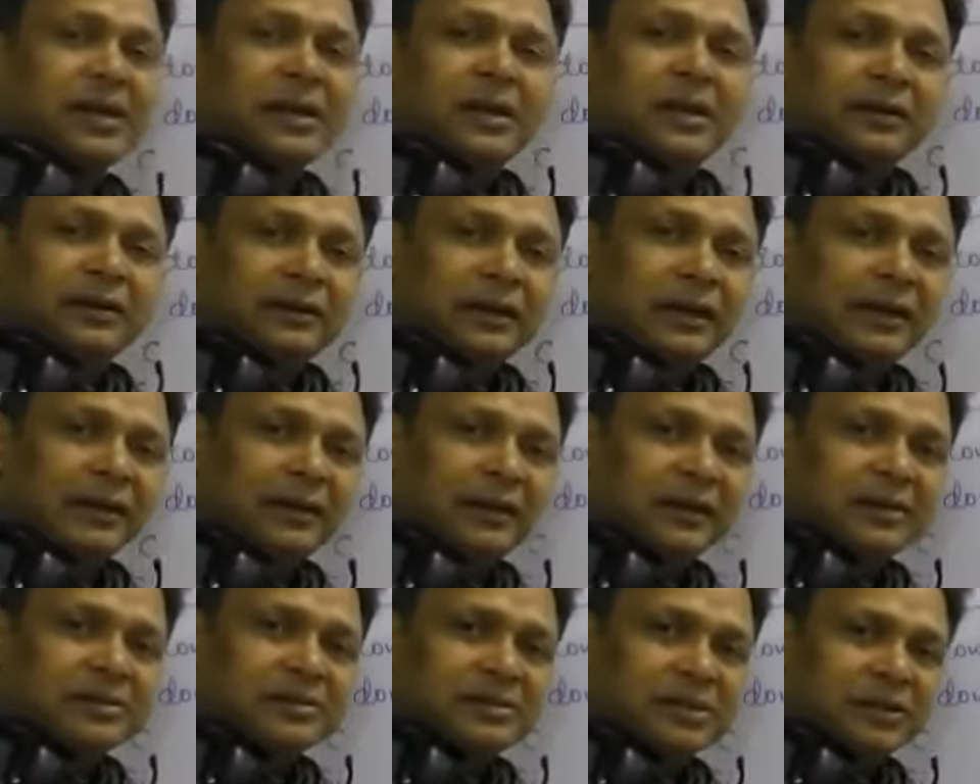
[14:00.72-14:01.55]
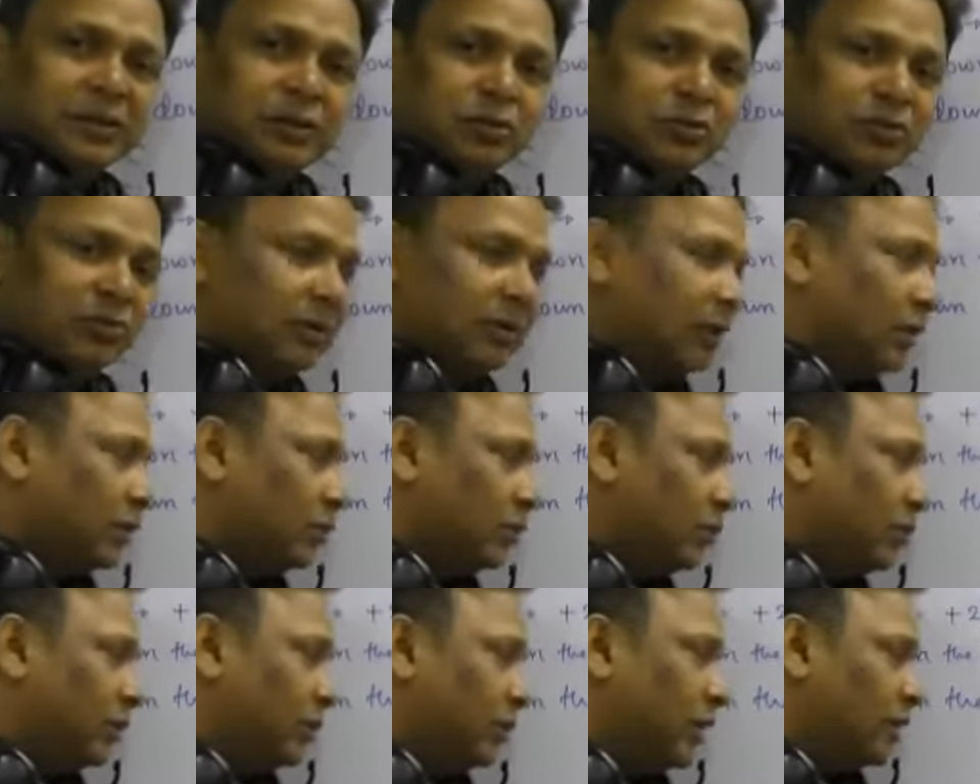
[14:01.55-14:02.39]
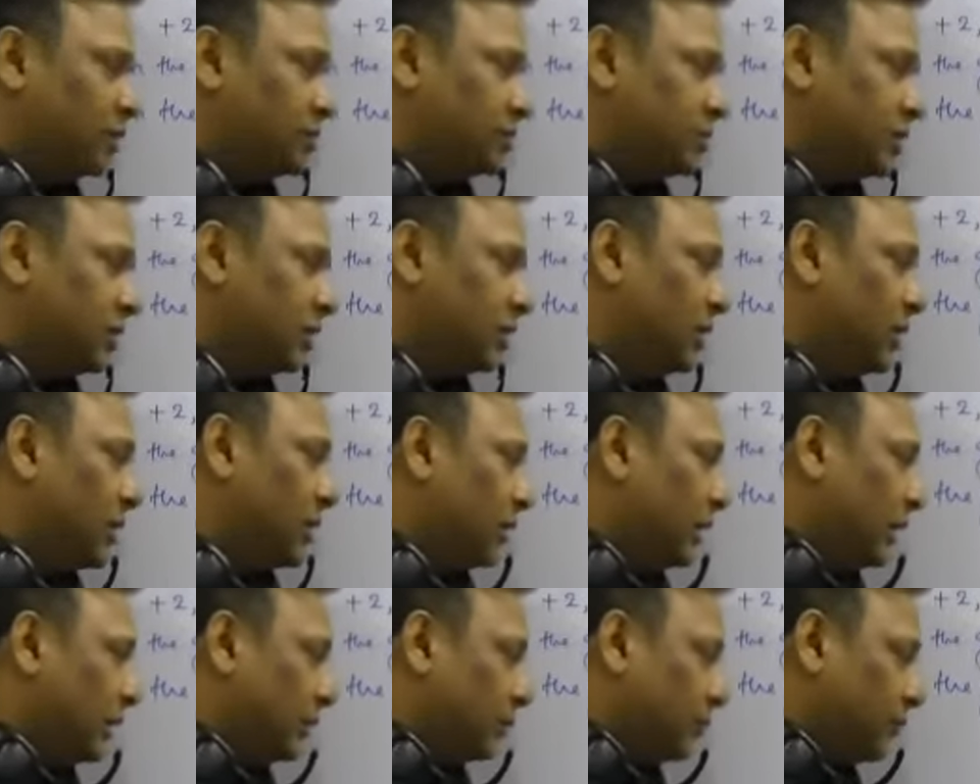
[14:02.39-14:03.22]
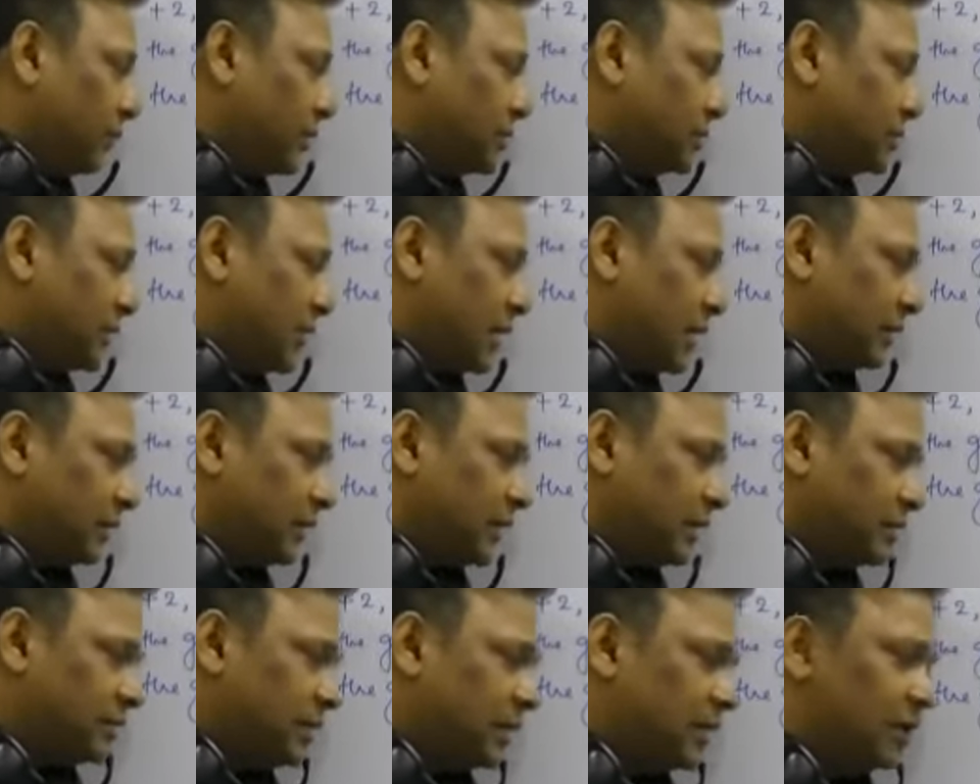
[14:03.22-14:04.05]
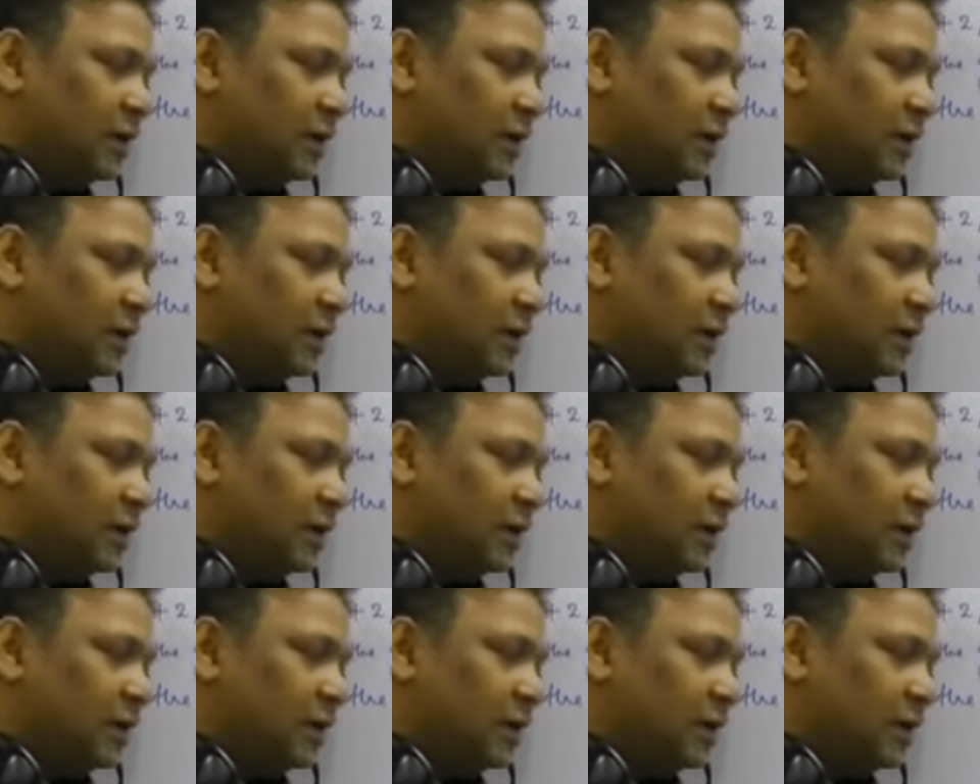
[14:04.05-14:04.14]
tendency to undergo reduction. It must act as an